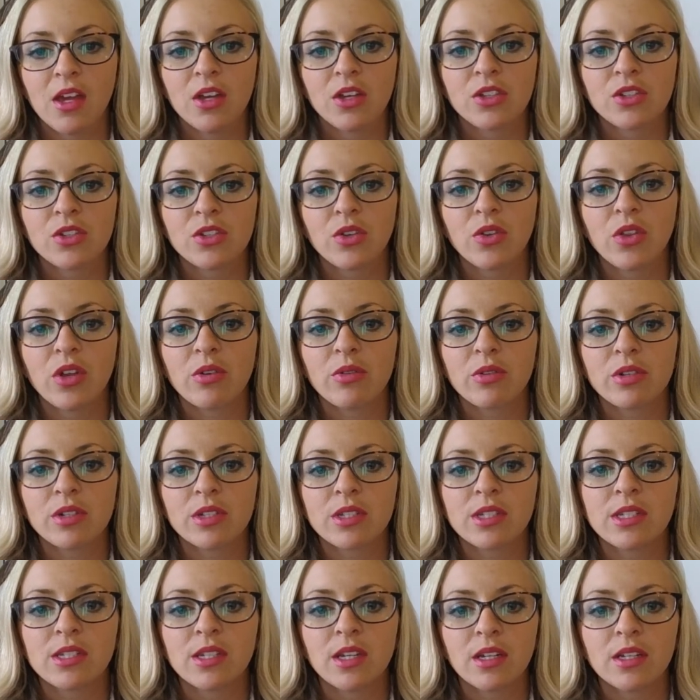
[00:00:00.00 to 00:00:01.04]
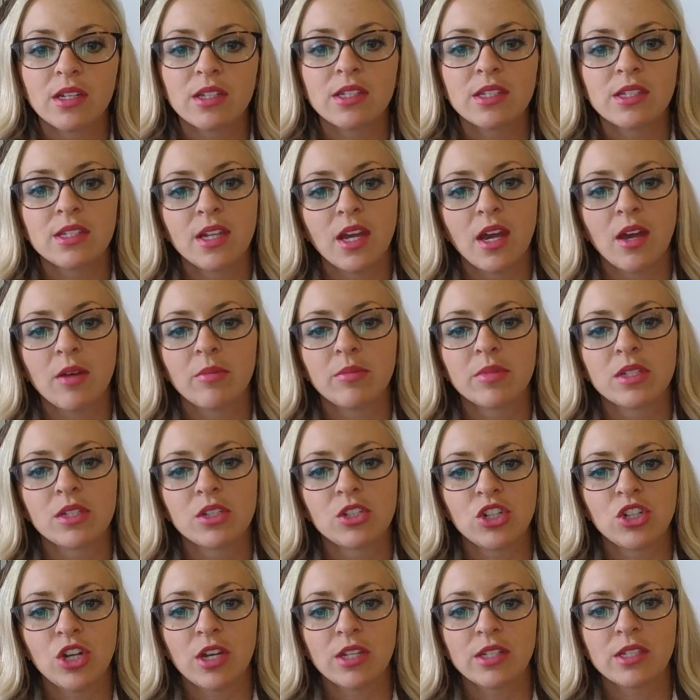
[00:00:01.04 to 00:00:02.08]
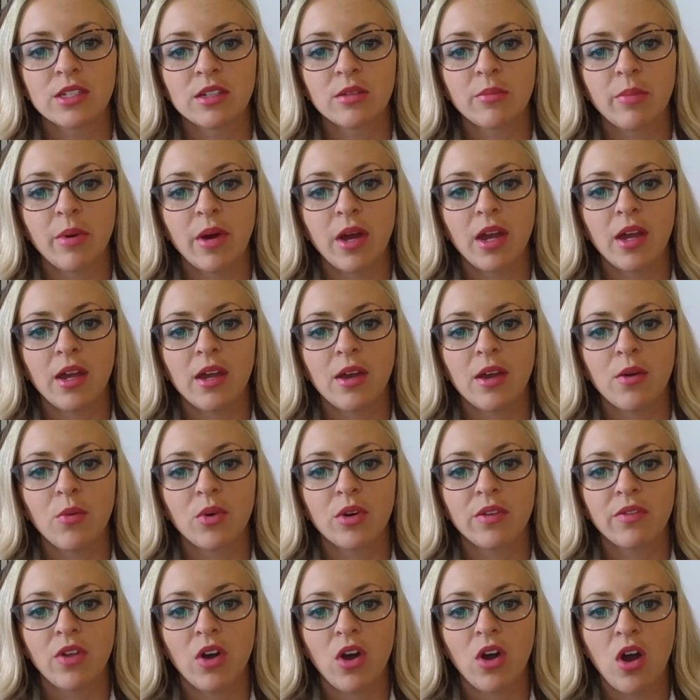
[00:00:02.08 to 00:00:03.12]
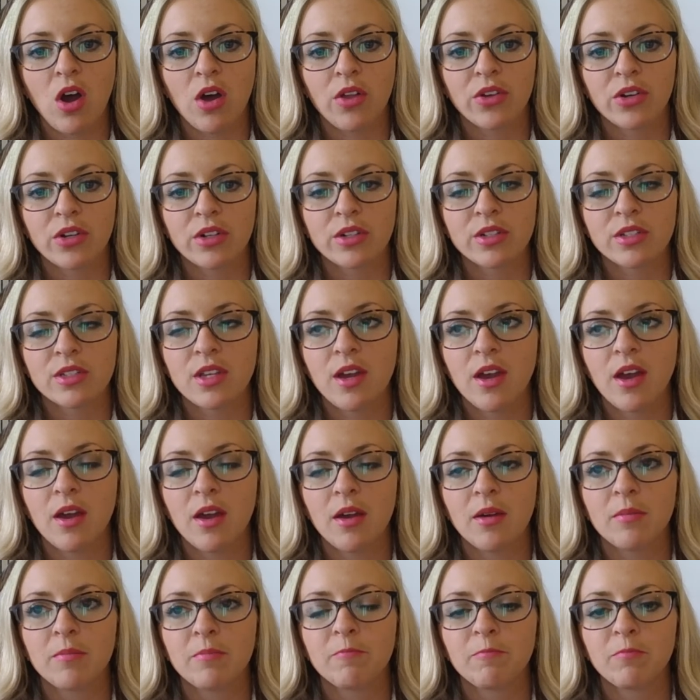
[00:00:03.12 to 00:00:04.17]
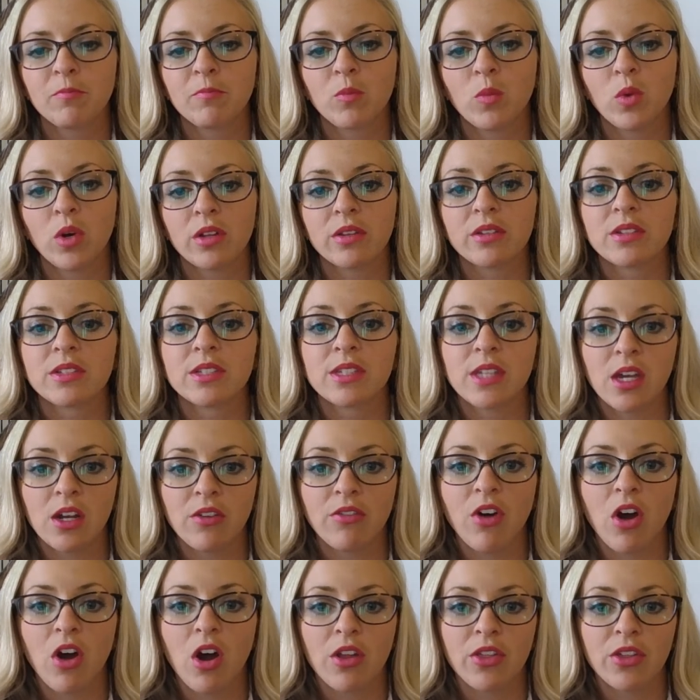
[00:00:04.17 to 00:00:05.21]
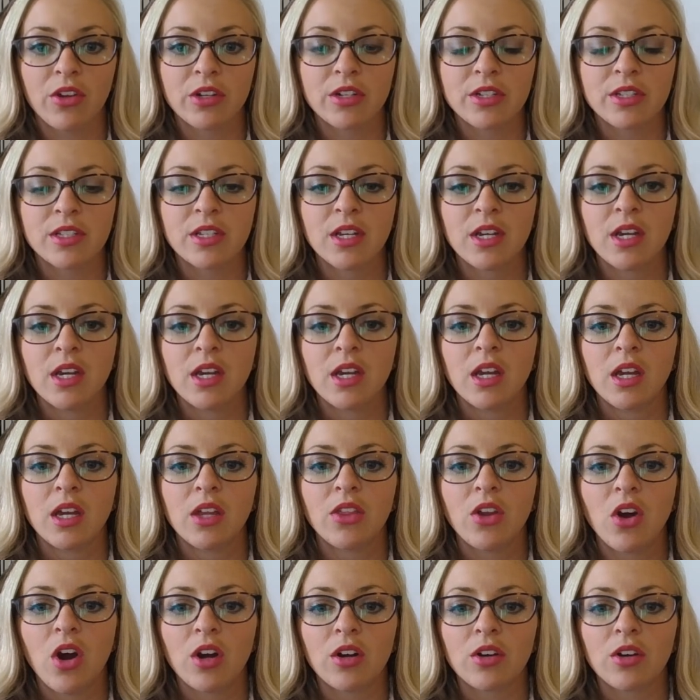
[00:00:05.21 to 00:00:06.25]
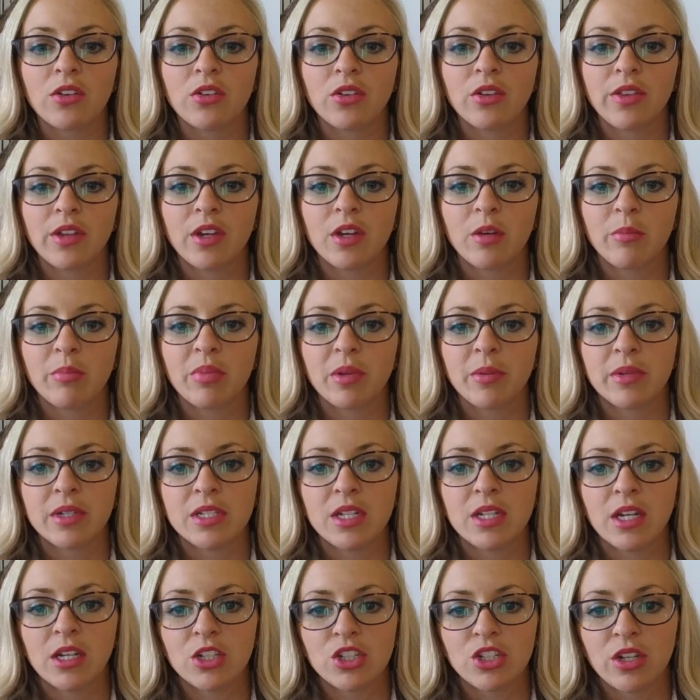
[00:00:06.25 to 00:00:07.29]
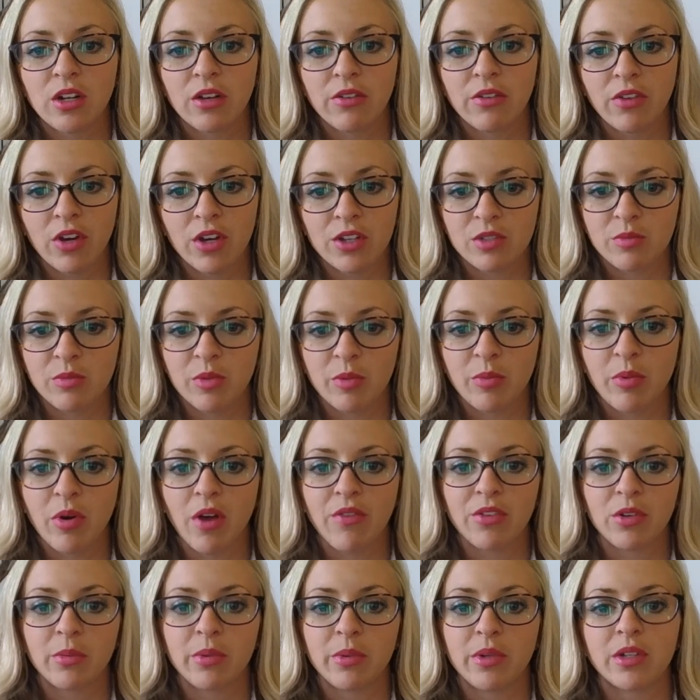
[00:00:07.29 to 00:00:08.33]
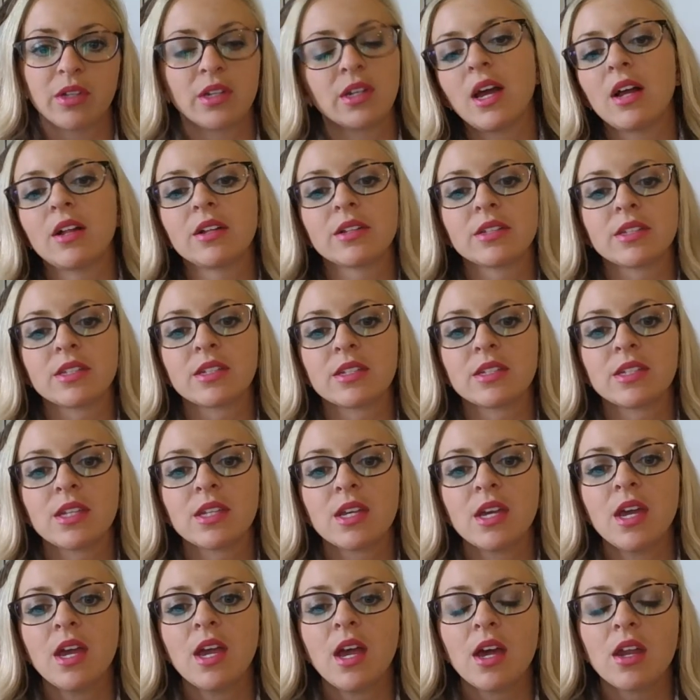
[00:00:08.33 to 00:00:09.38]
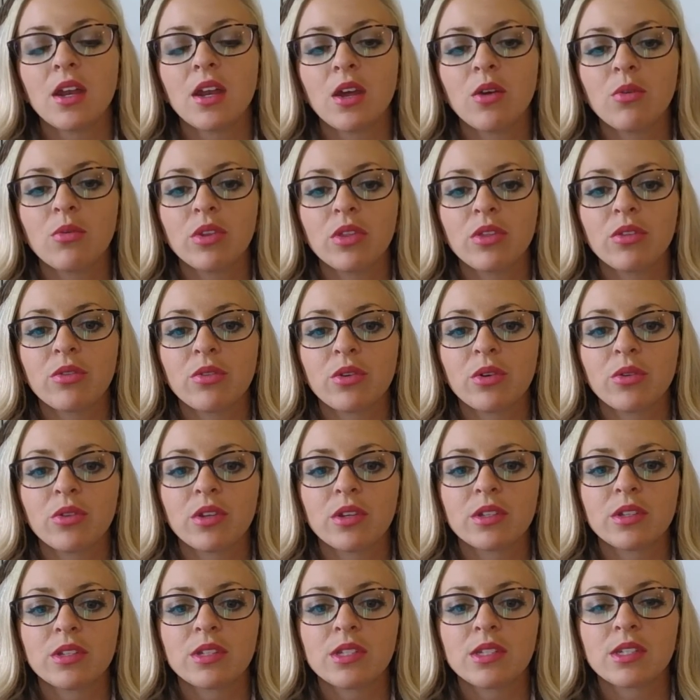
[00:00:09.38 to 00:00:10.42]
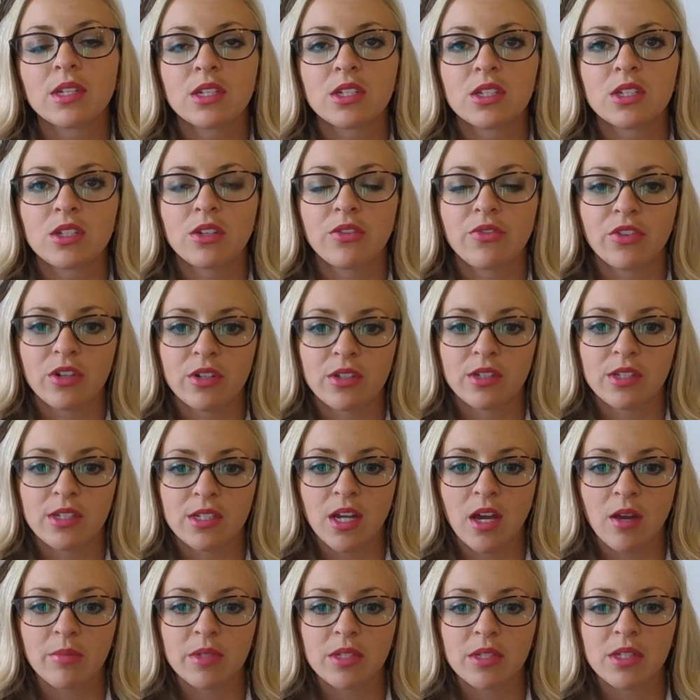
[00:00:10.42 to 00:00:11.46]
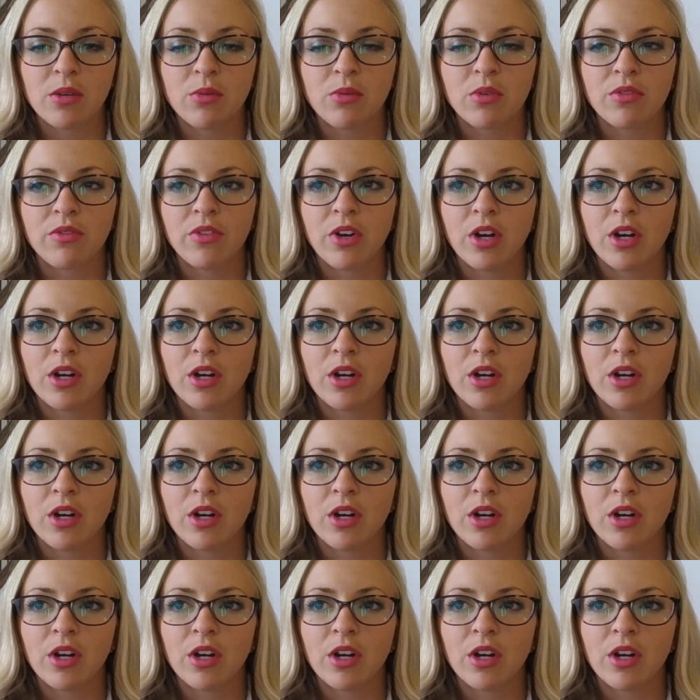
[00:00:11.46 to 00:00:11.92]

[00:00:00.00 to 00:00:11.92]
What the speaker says: So there were 6 steps suggested by one of the authors, the set of authors, in the article, The Implementation of Customer Profitability Analysis. And I went through the 6 different steps. They were